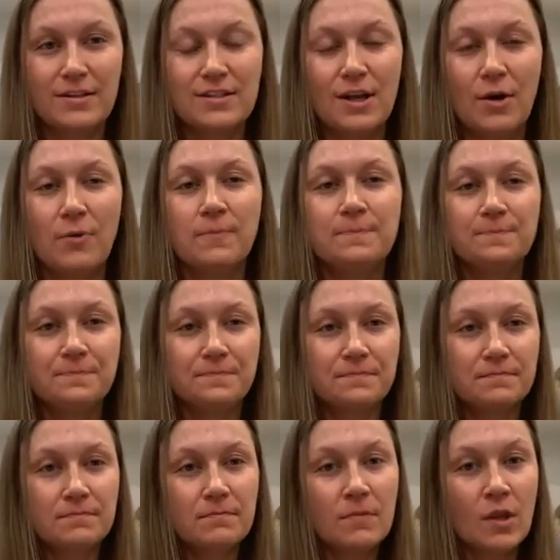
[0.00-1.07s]
So
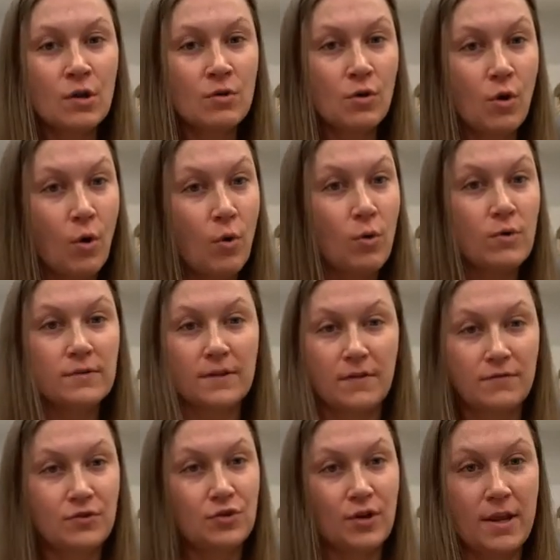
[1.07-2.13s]
goals
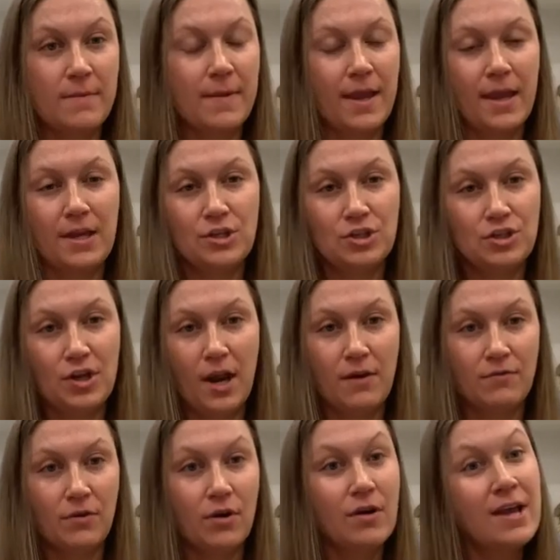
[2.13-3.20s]
of treatment in
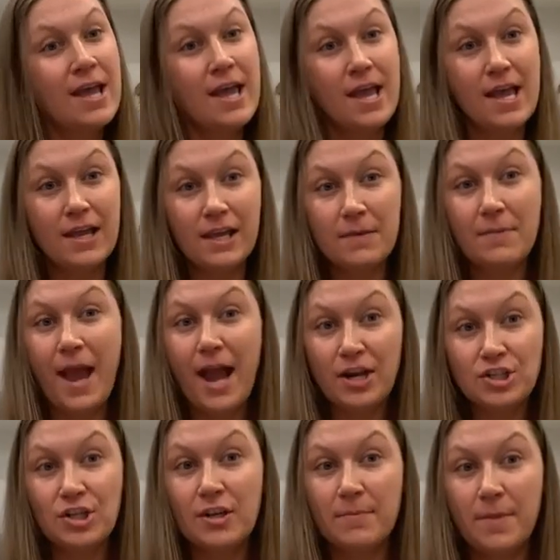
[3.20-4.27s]
general, it can
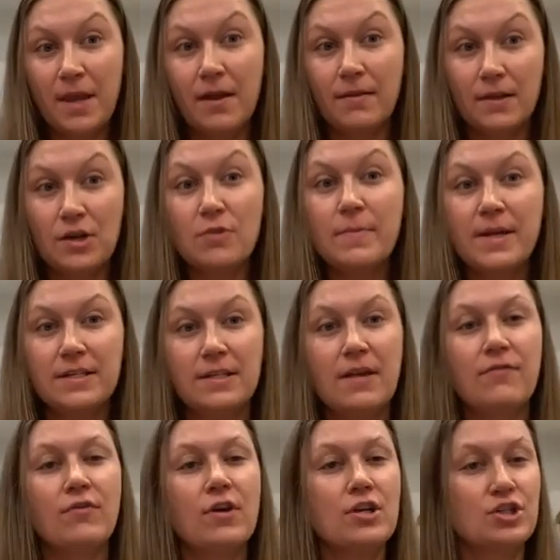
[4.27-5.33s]
actually be a little bit
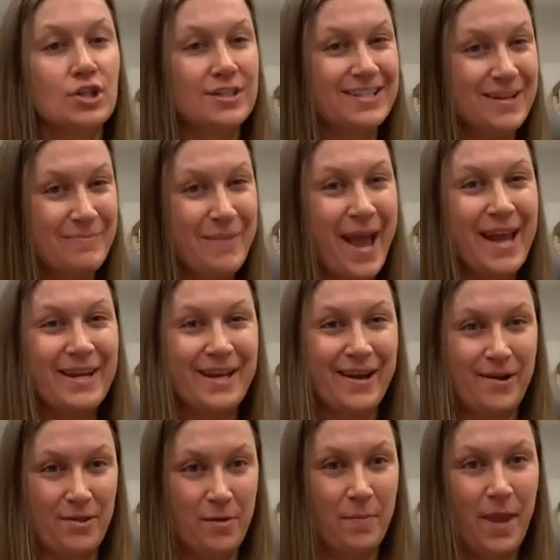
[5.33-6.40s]
different just
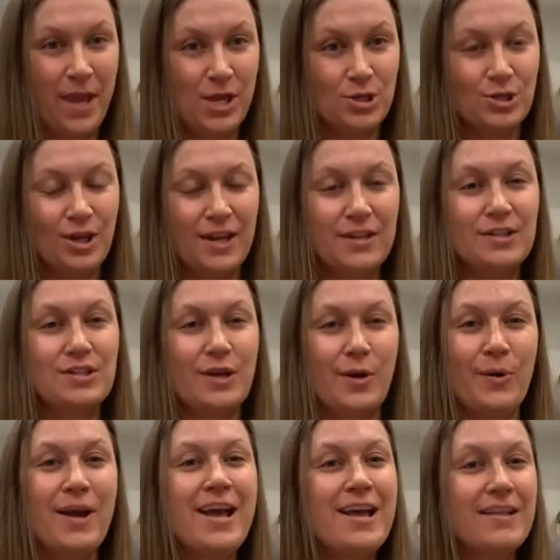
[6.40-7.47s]
depending on the patient.
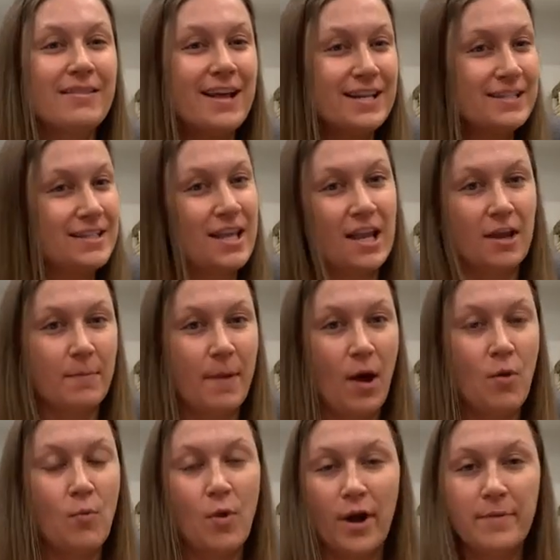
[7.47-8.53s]
So let's think
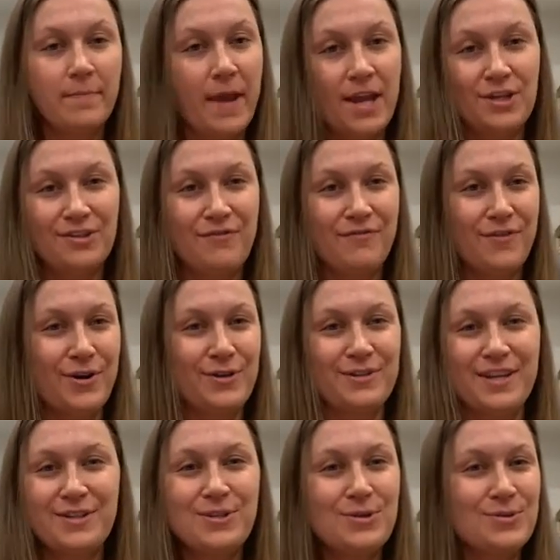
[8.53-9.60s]
about one patient
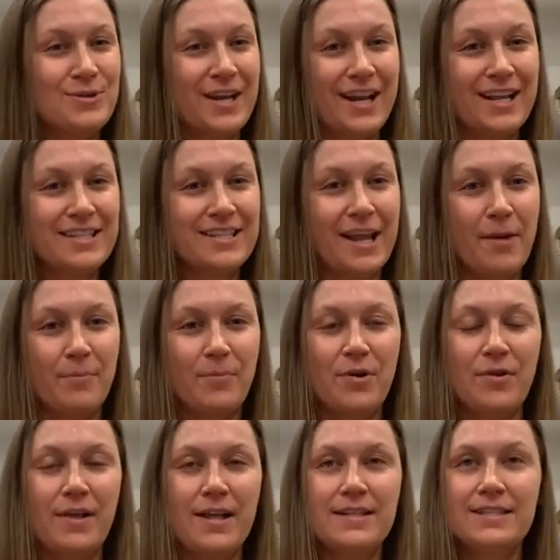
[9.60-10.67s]
first. Let's use an
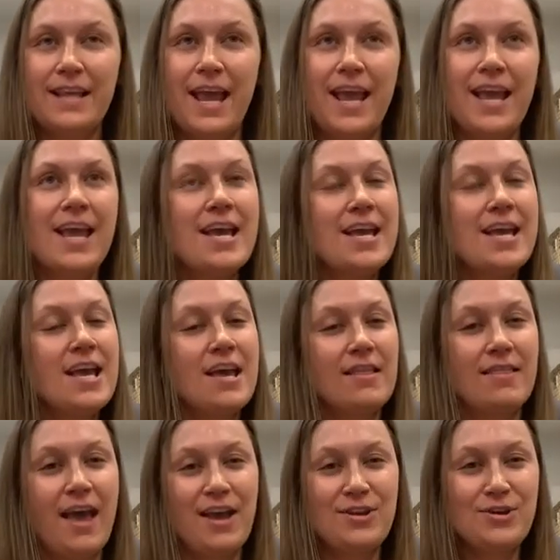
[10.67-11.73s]
example. Let's say
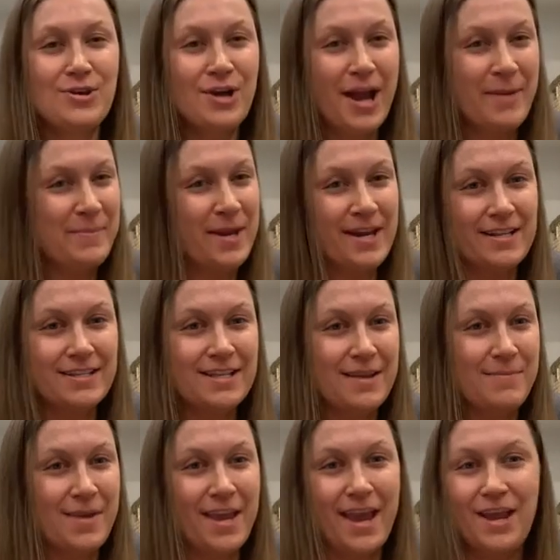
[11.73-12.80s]
that you're coming to
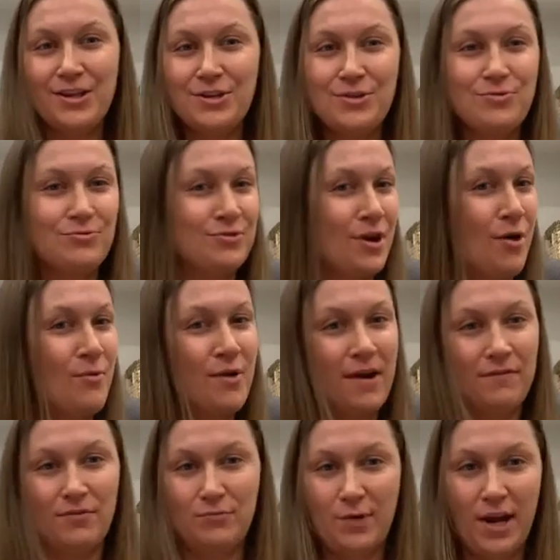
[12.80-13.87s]
see me and you don't
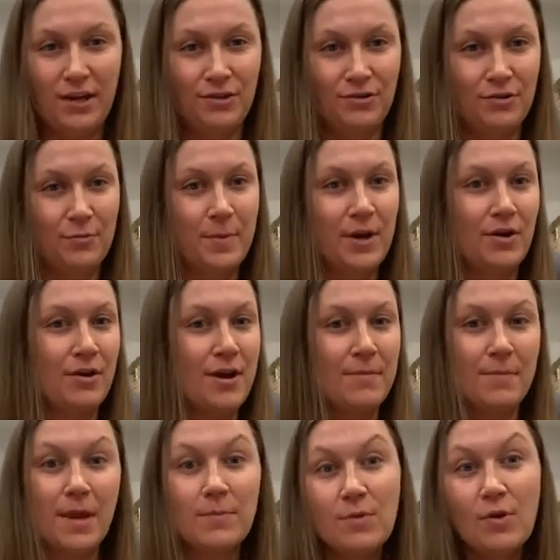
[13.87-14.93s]
have a regular period.
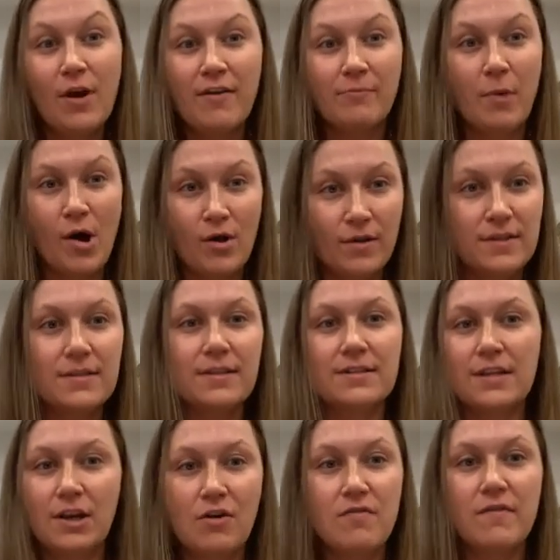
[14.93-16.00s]
Maybe you have
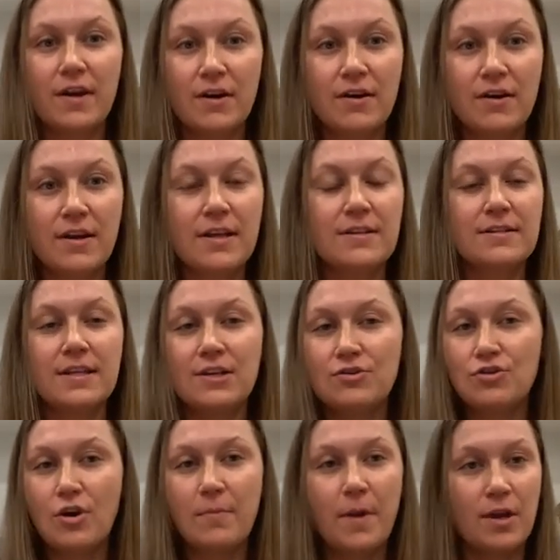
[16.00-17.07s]
polycystic ovarian
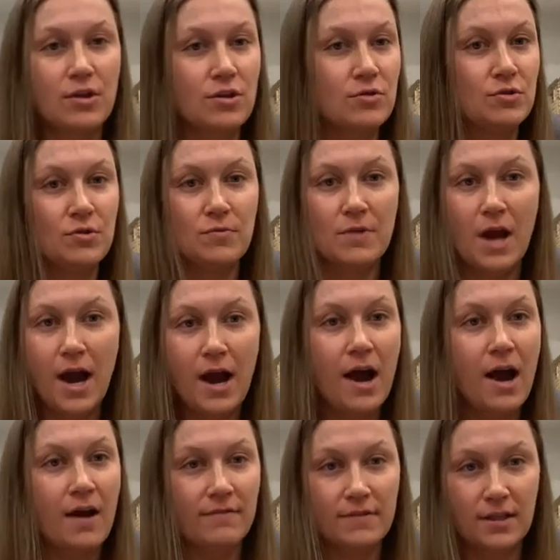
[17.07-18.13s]
syndrome and you do not
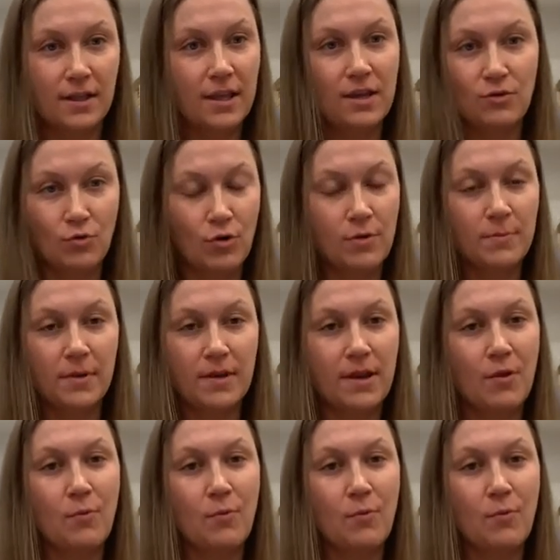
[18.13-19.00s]
ovulate normally.